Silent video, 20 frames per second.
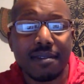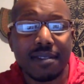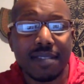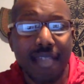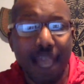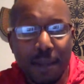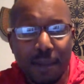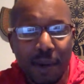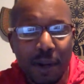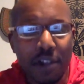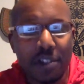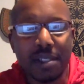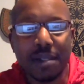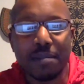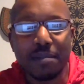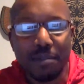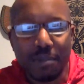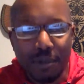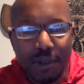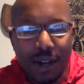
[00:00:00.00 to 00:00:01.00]
That
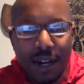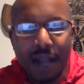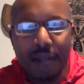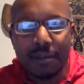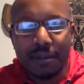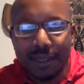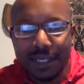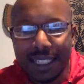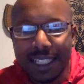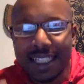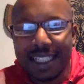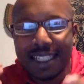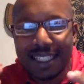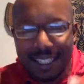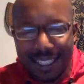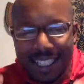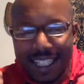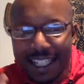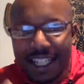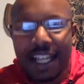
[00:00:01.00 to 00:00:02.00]
person probably,
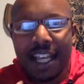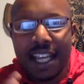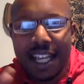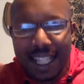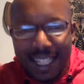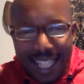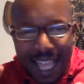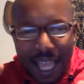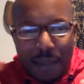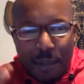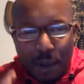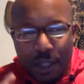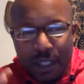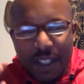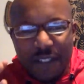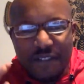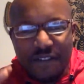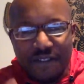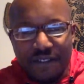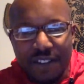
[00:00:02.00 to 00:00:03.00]
see, that
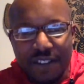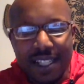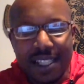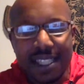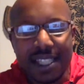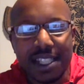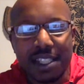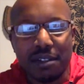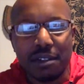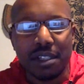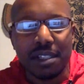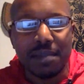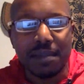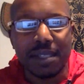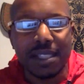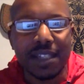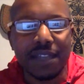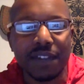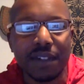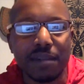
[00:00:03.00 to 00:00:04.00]
person fits into a
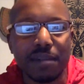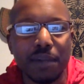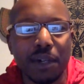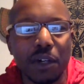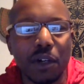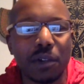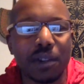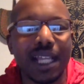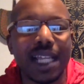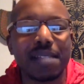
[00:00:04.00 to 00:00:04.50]
specific mold.